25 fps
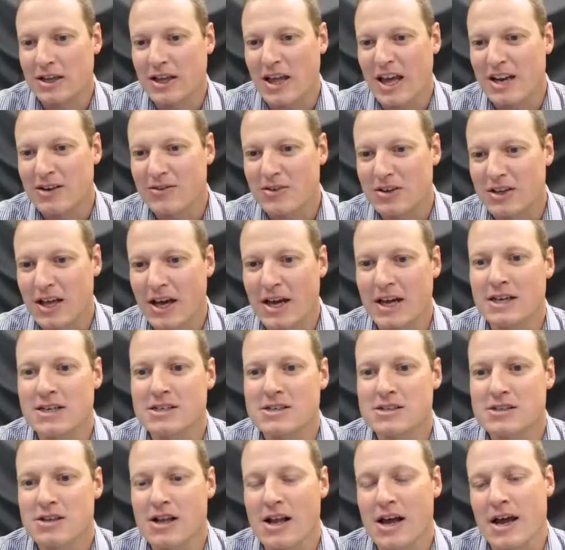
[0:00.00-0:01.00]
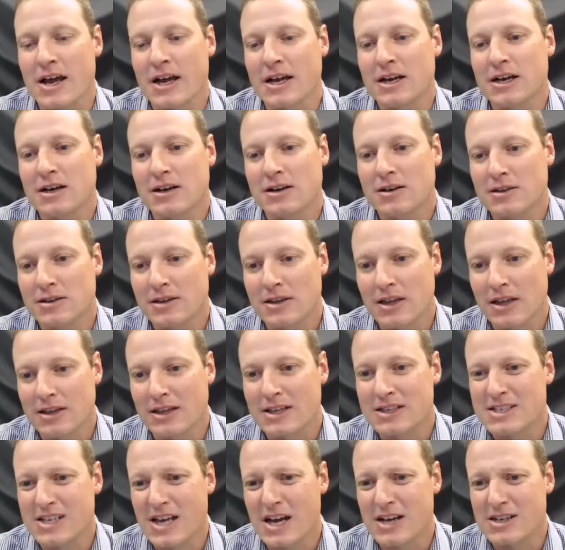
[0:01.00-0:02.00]
at the end of the day is like,
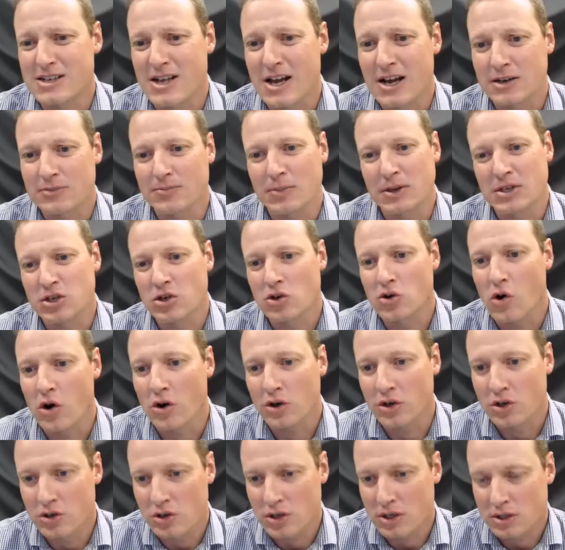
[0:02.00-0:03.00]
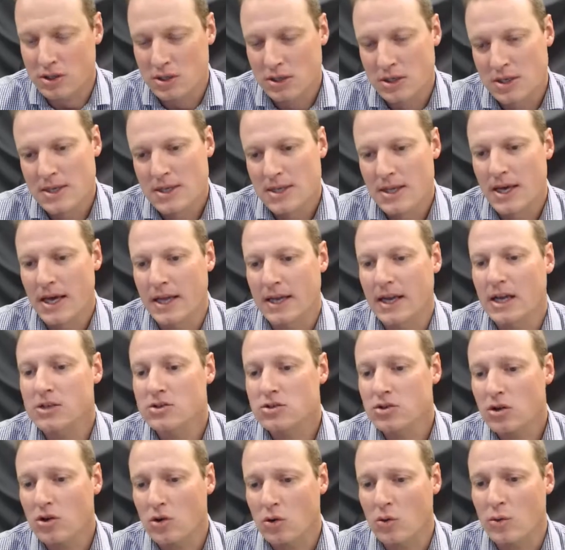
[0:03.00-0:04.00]
it sounds like, but you can't do it. And that's
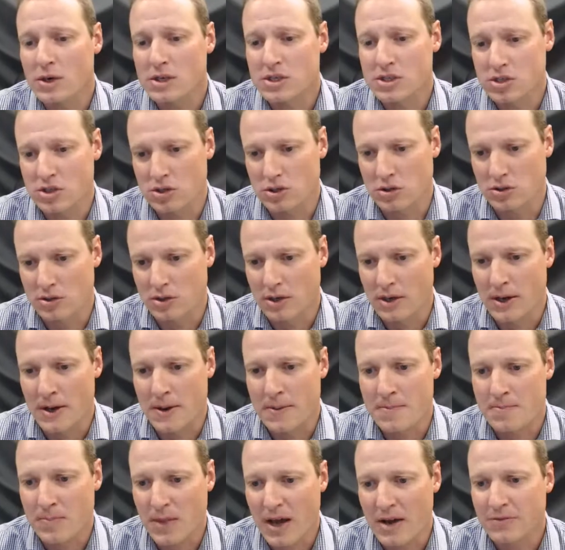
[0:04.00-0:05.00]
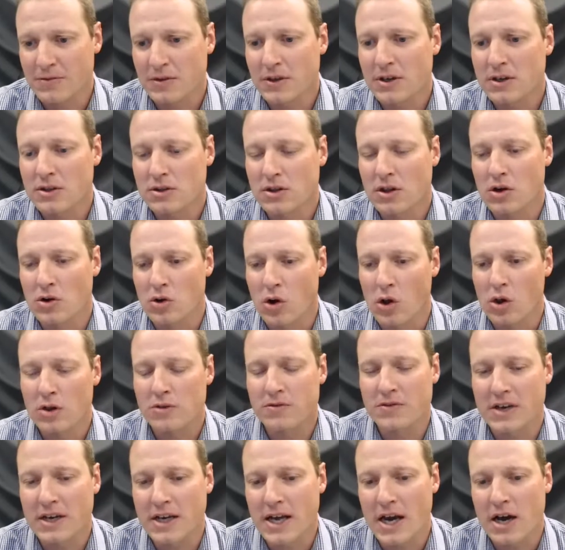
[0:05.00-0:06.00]
not always true. I think the role of
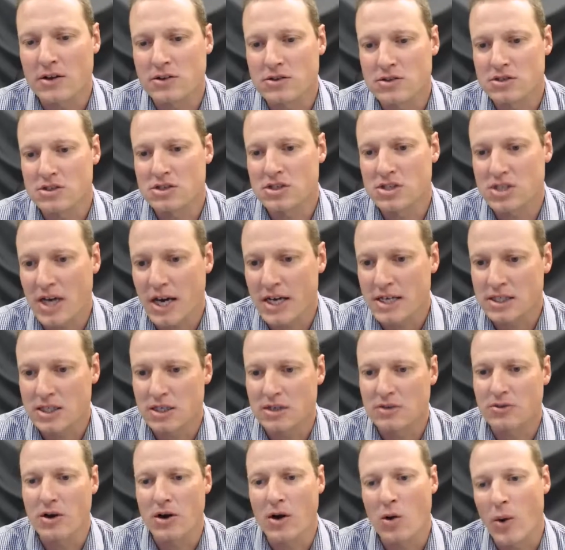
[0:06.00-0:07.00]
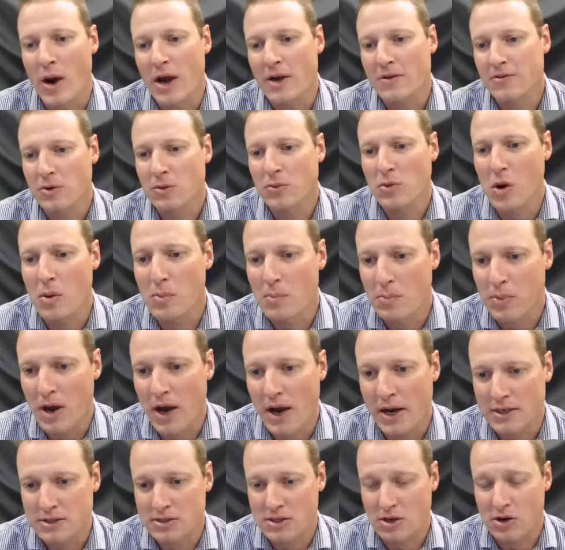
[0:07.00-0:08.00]
accountants is changing away from
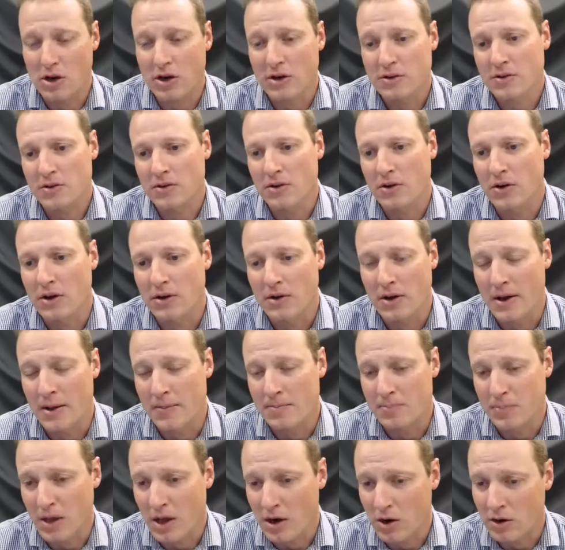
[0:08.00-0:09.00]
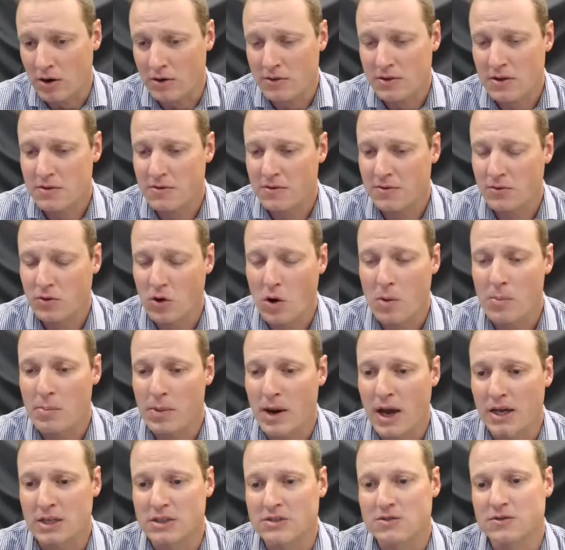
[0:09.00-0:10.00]
compliance. A lot of the
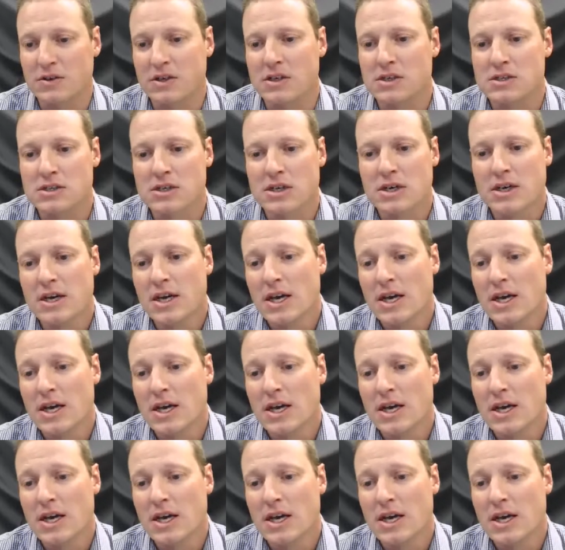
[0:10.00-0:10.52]
compliance things,